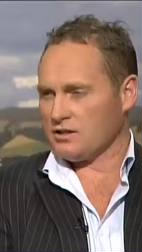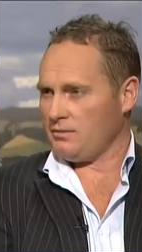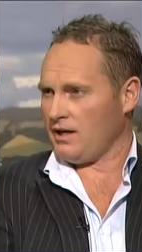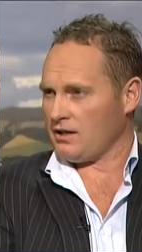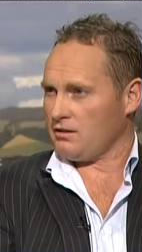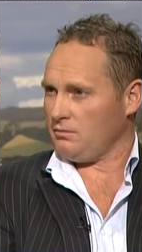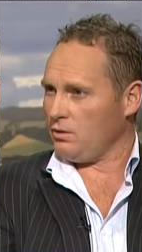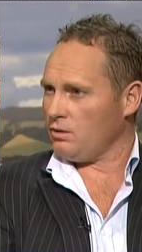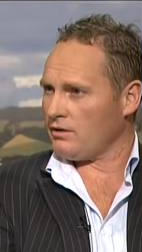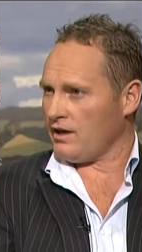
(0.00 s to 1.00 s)
to be at the
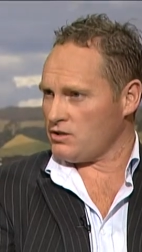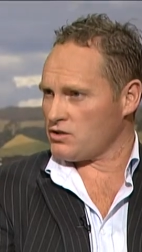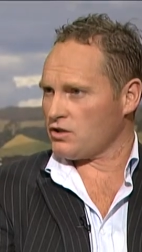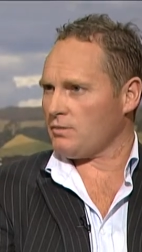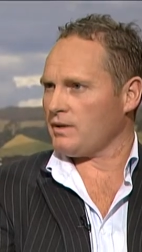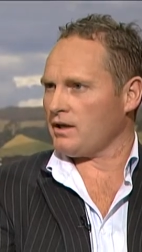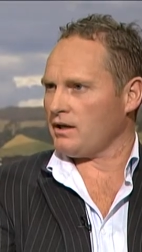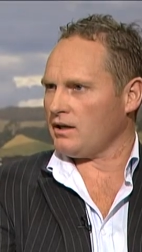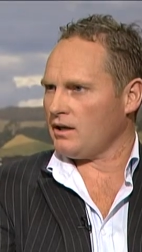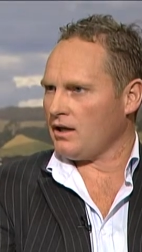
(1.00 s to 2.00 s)
border and
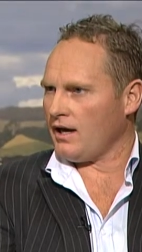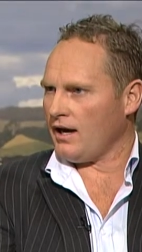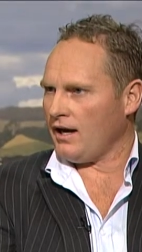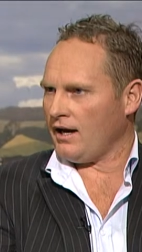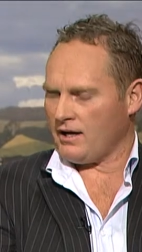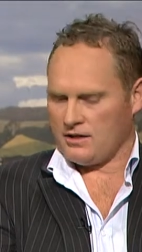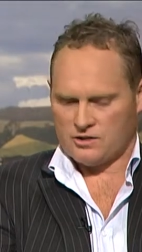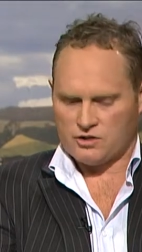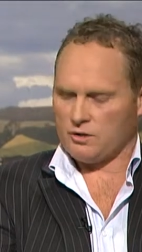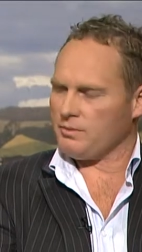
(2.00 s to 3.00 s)
stopping, uh,
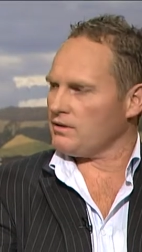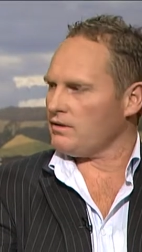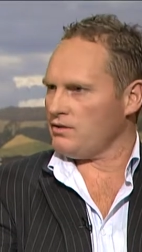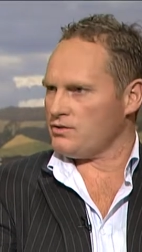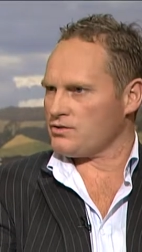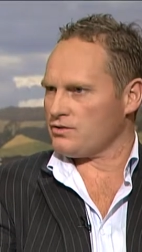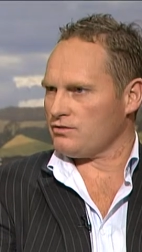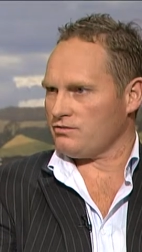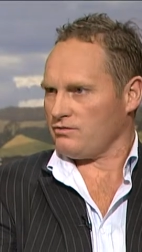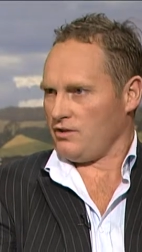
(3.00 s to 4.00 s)
stopping those,
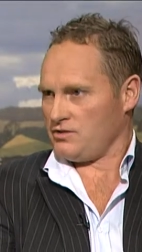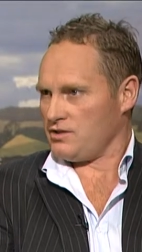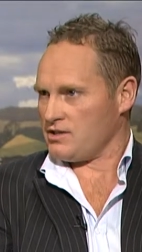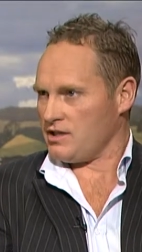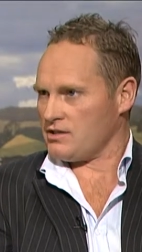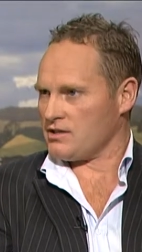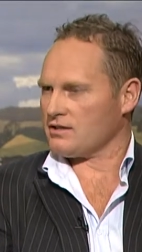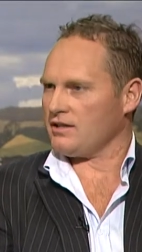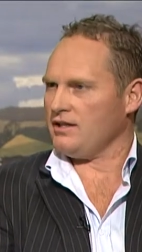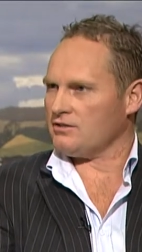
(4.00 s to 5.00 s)
those
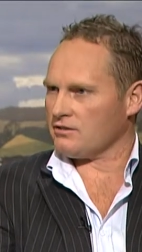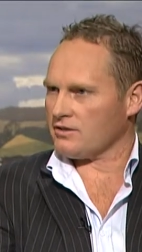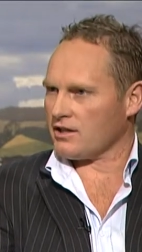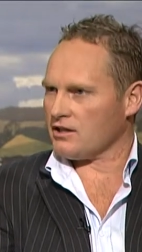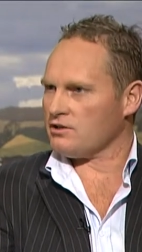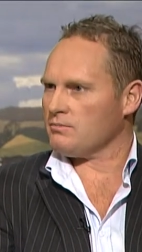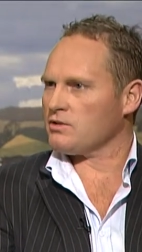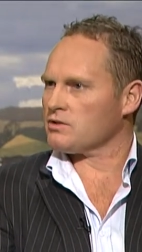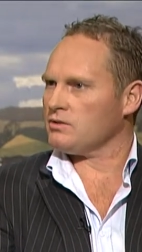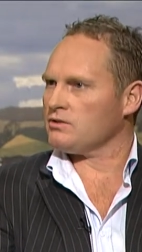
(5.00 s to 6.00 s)
diseases entering the country
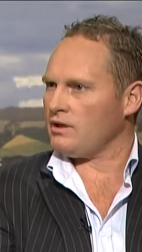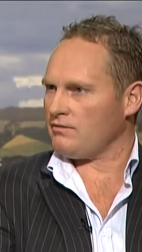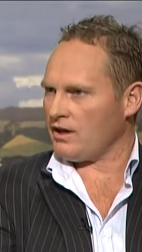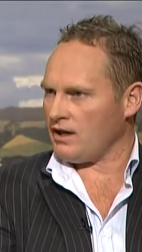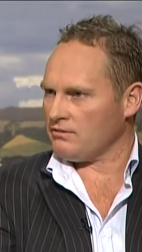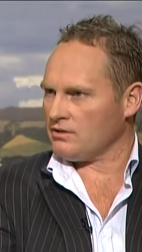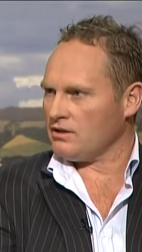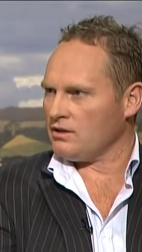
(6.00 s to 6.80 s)
because we do have a haven.